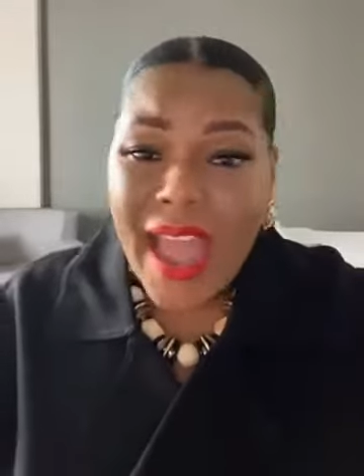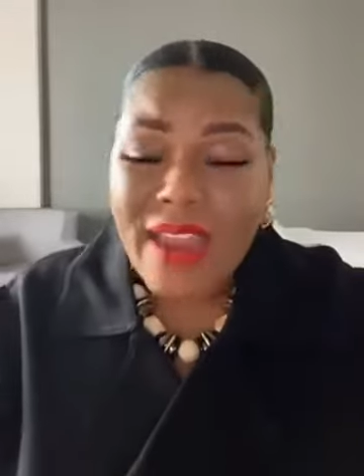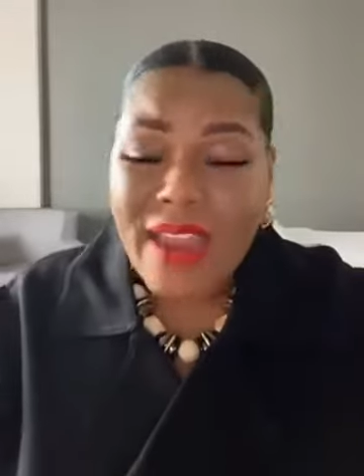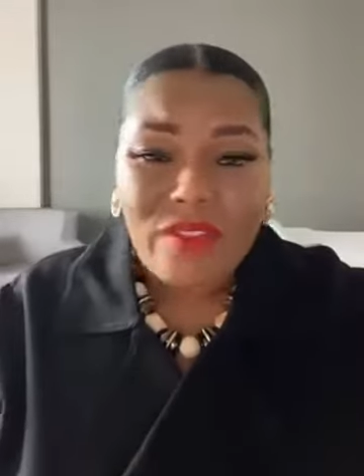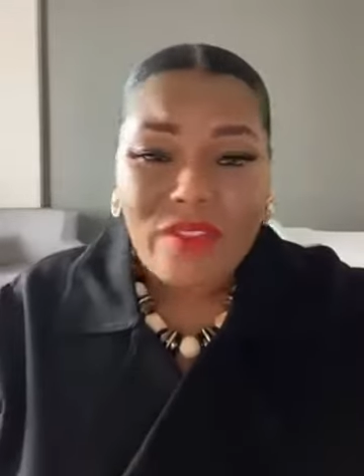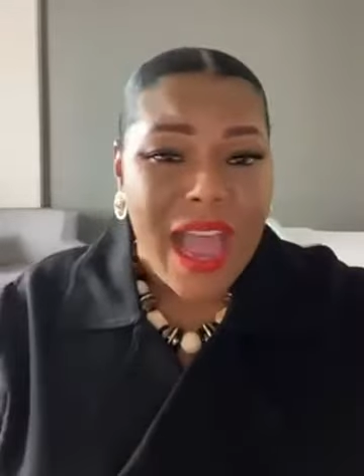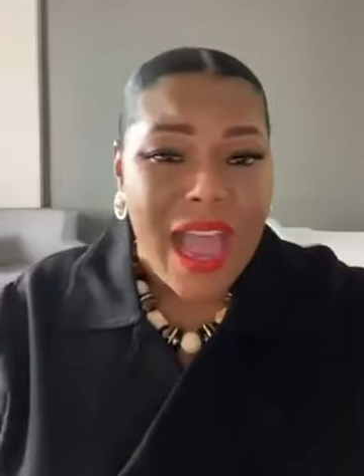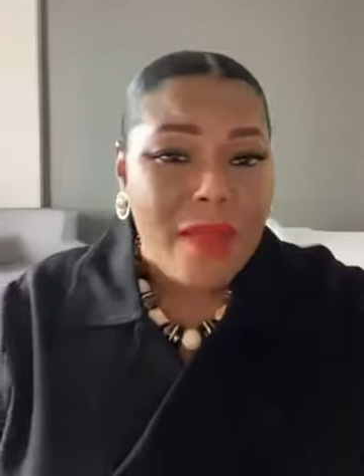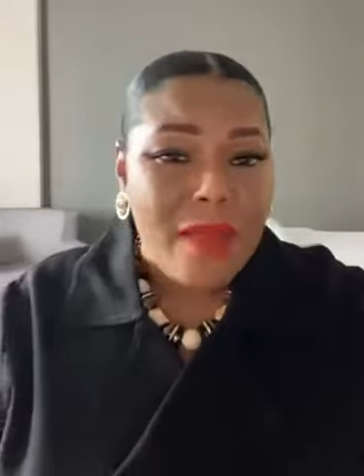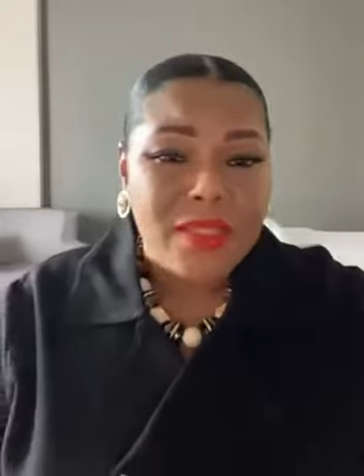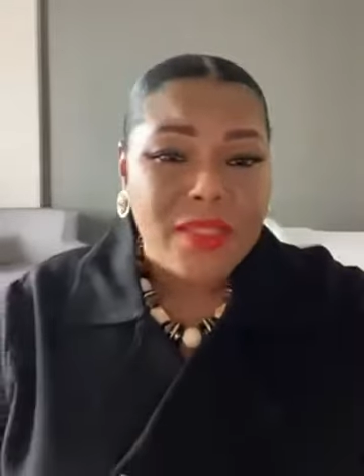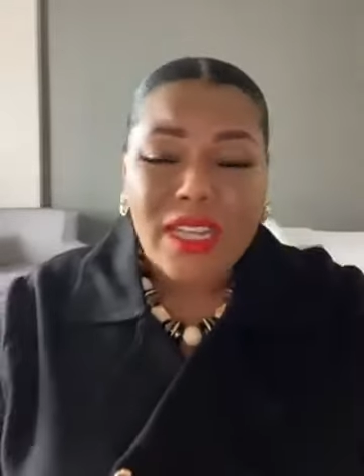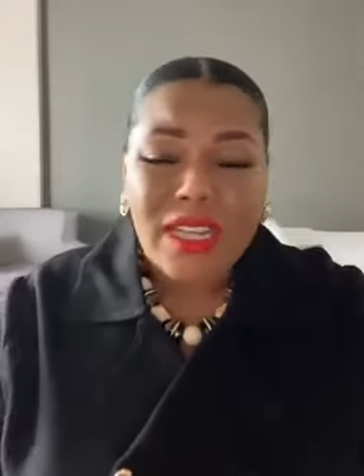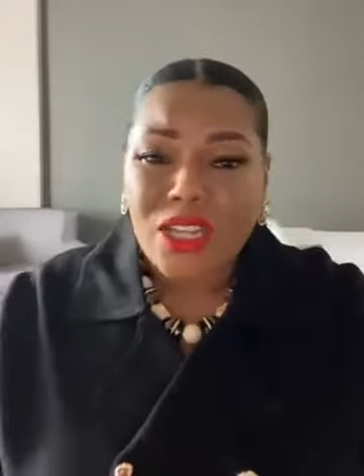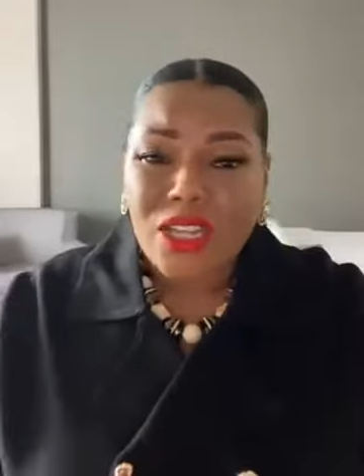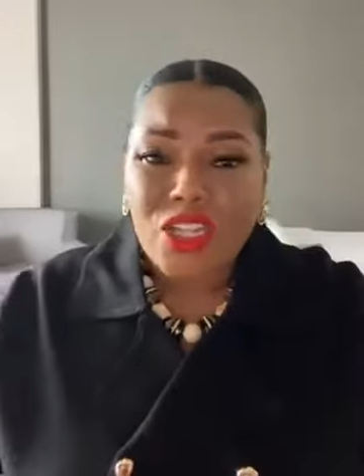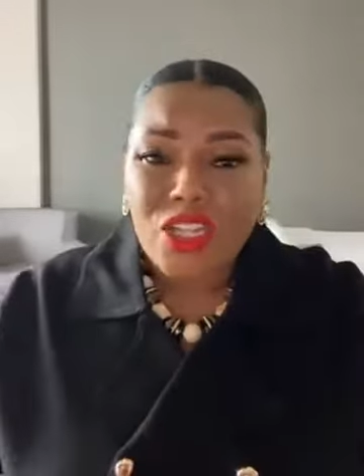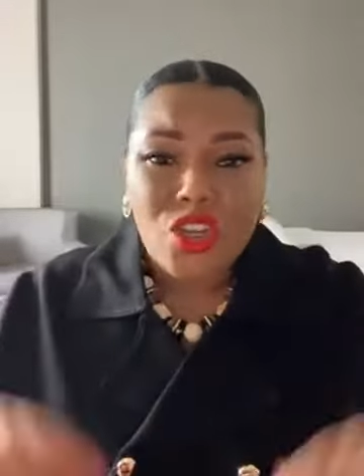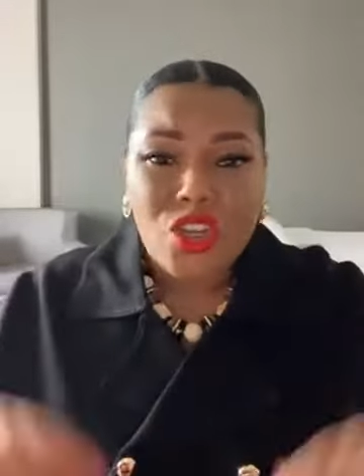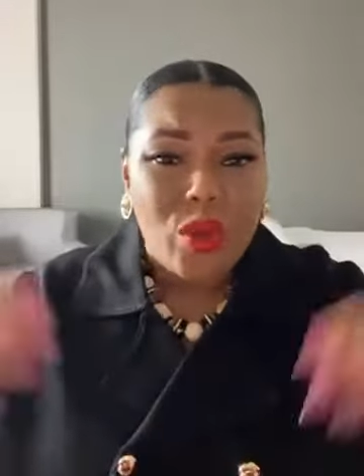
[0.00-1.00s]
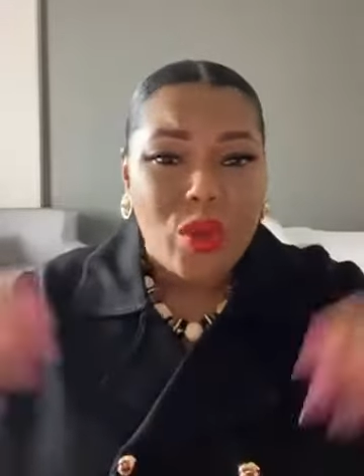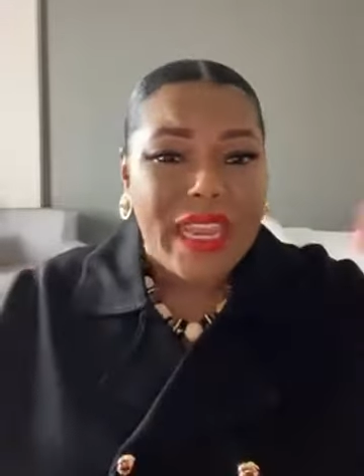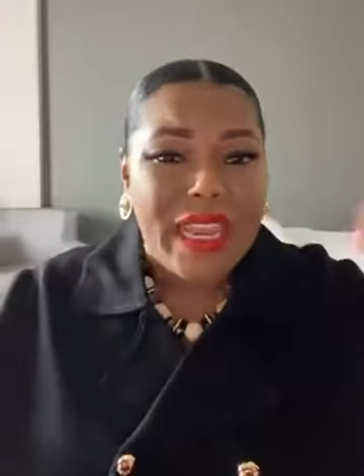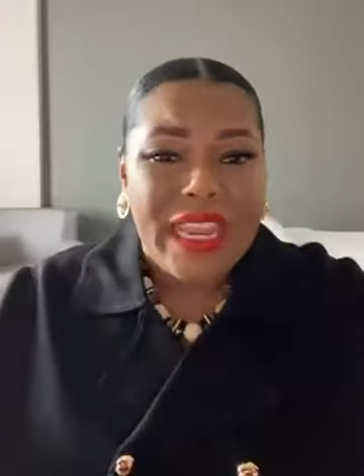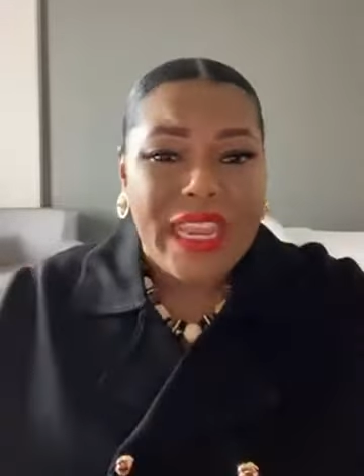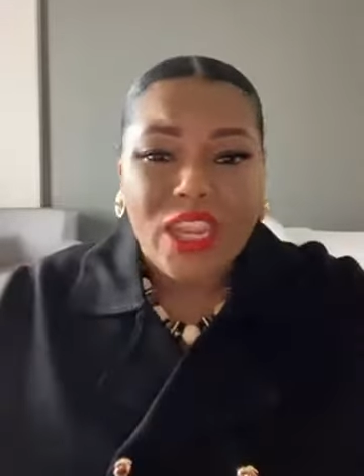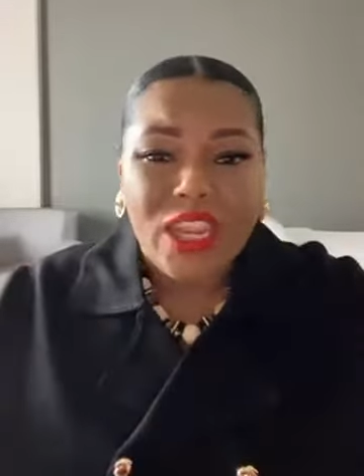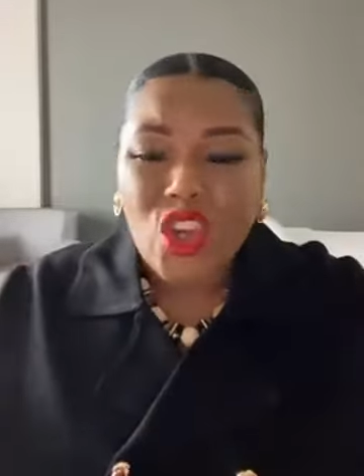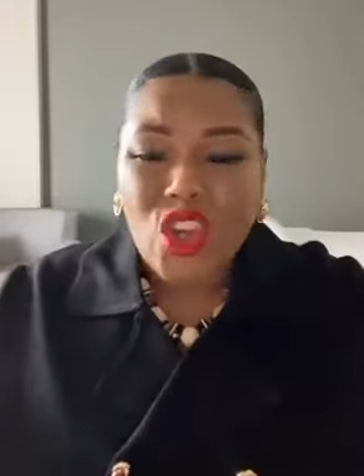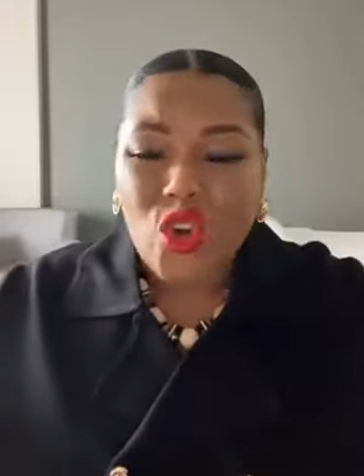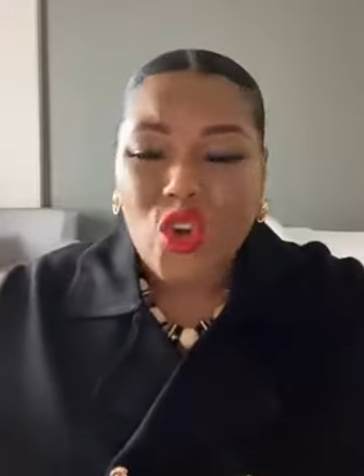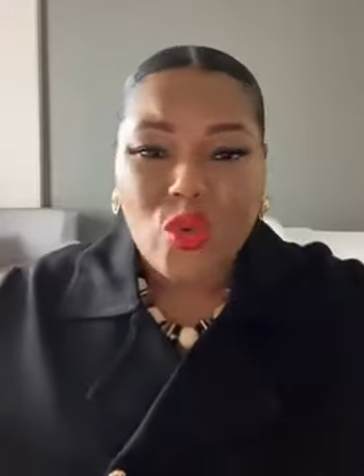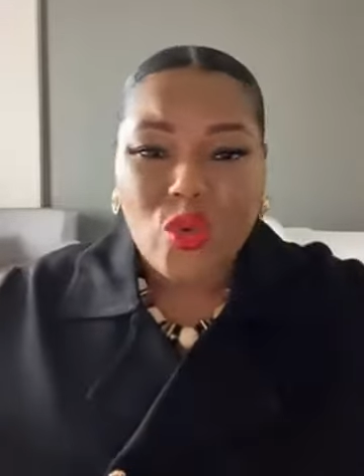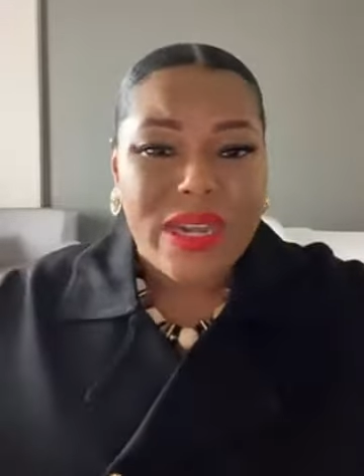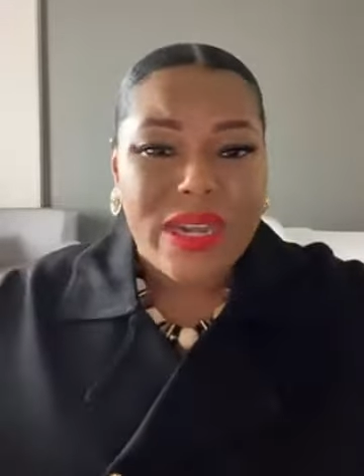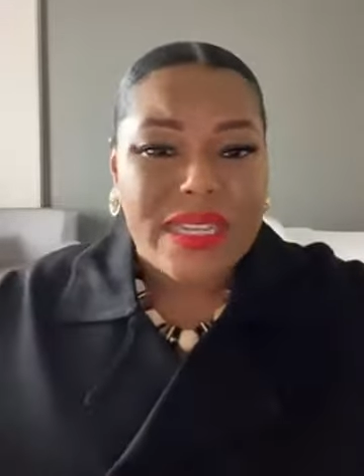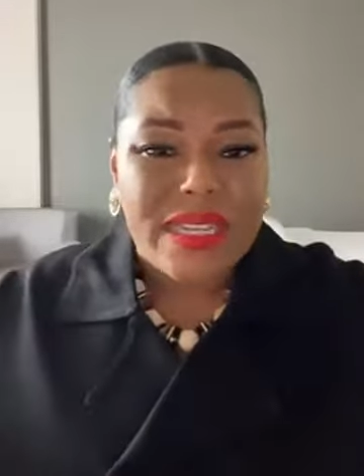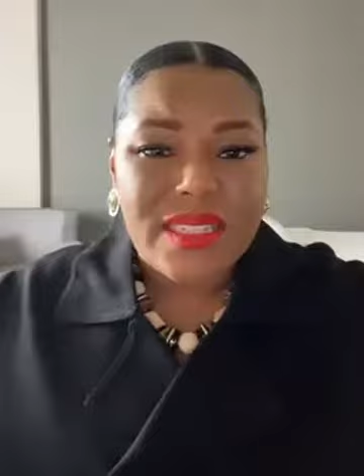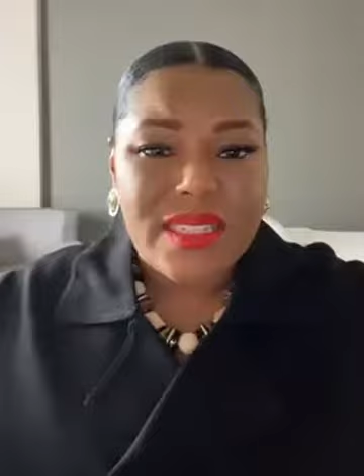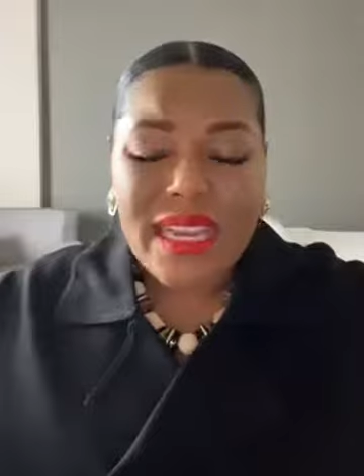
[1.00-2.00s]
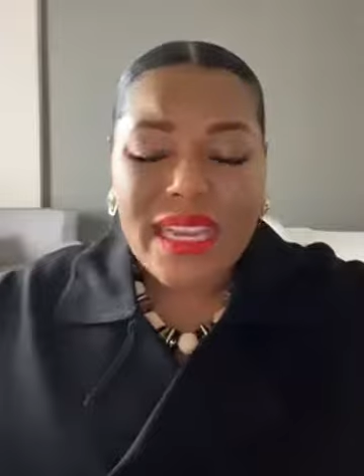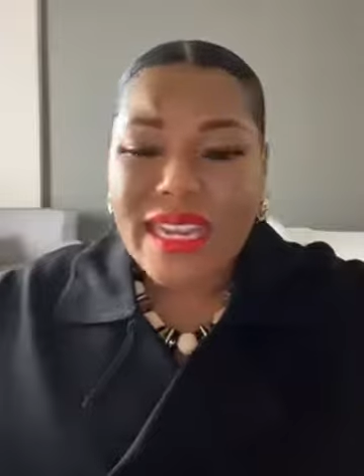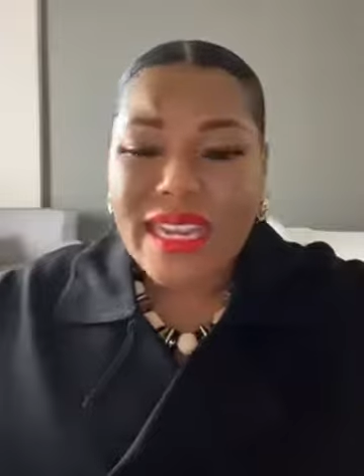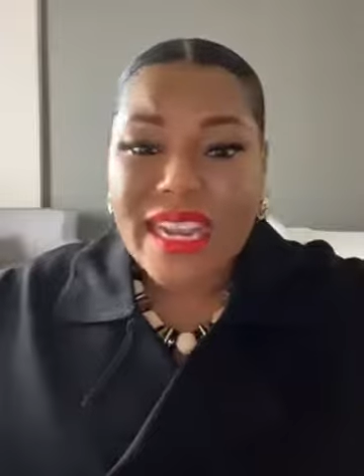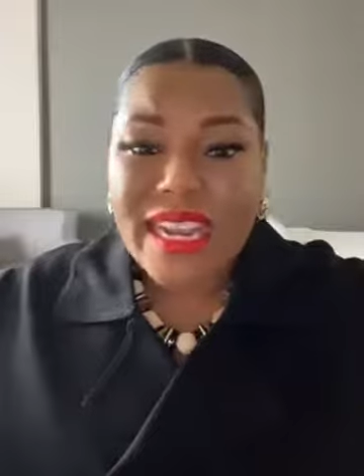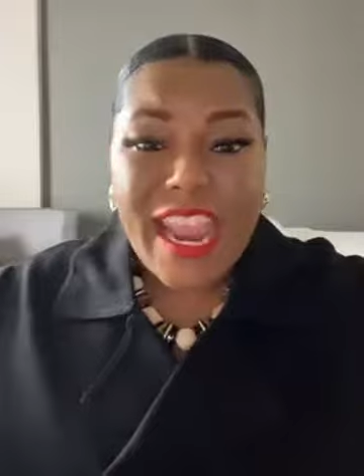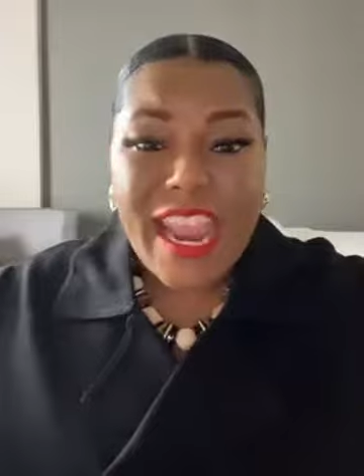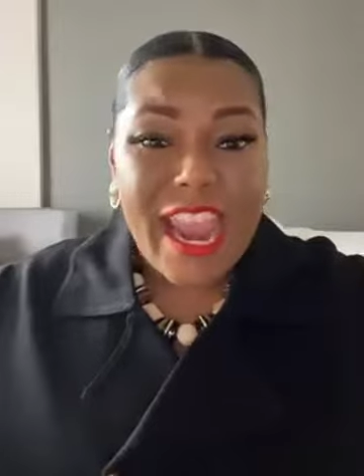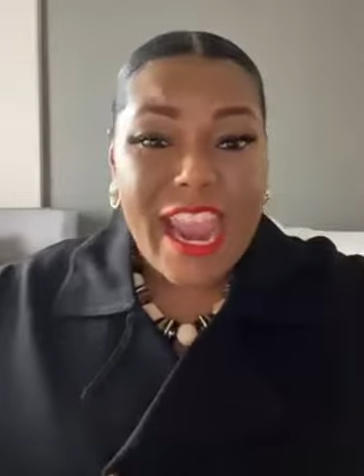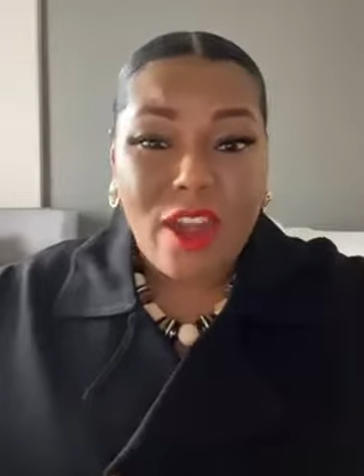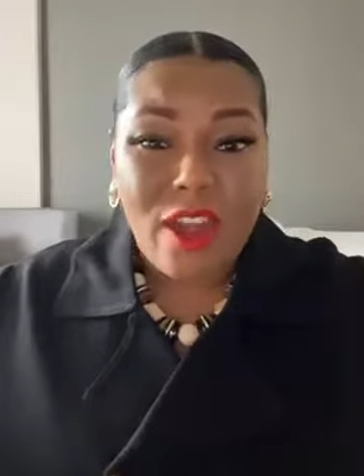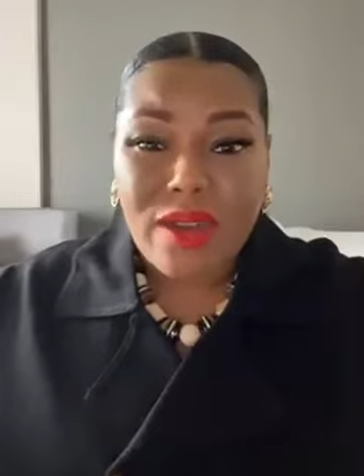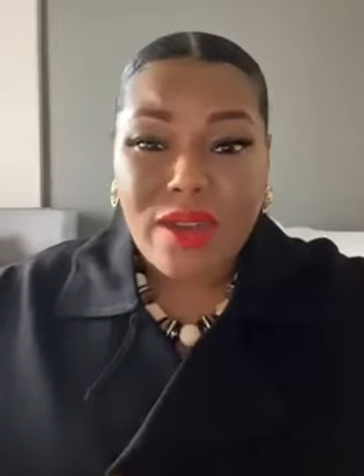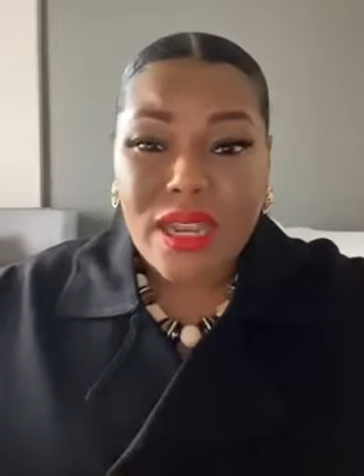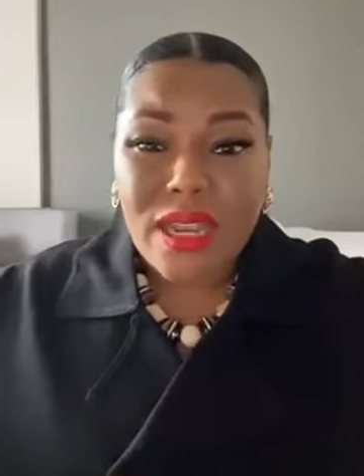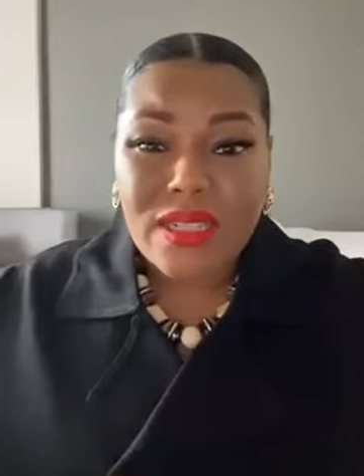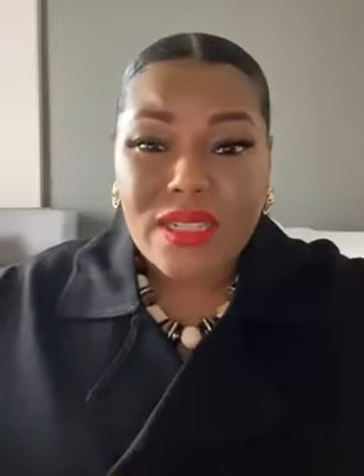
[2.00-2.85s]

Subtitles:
I'm telling you, increase in areas